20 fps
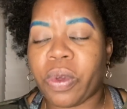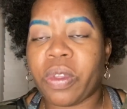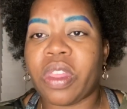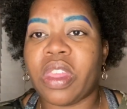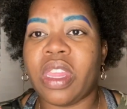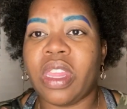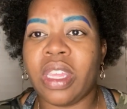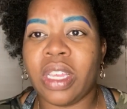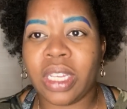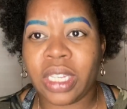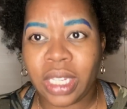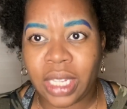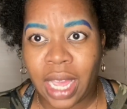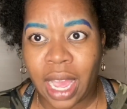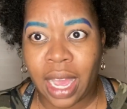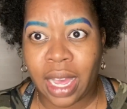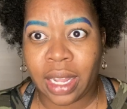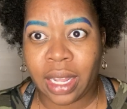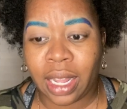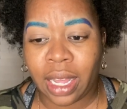this
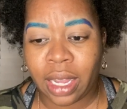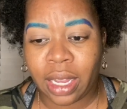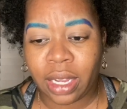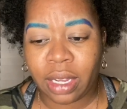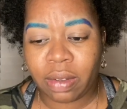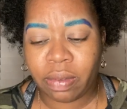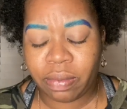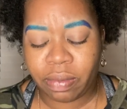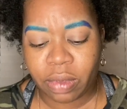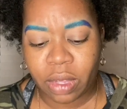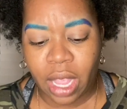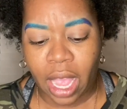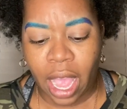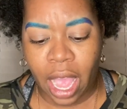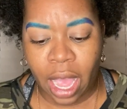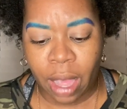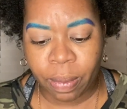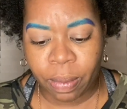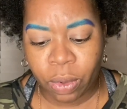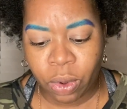highlight,
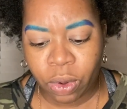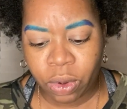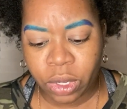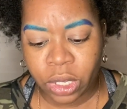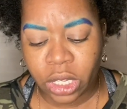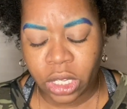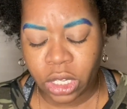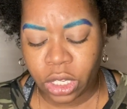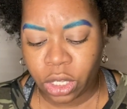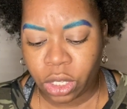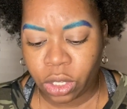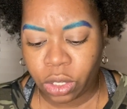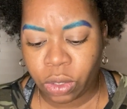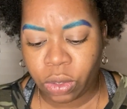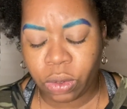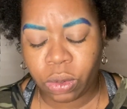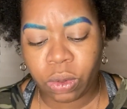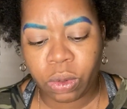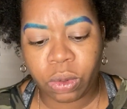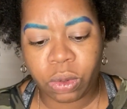I'm going to
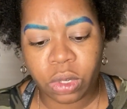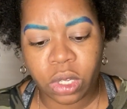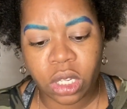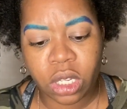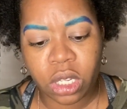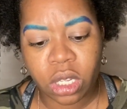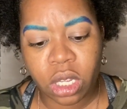use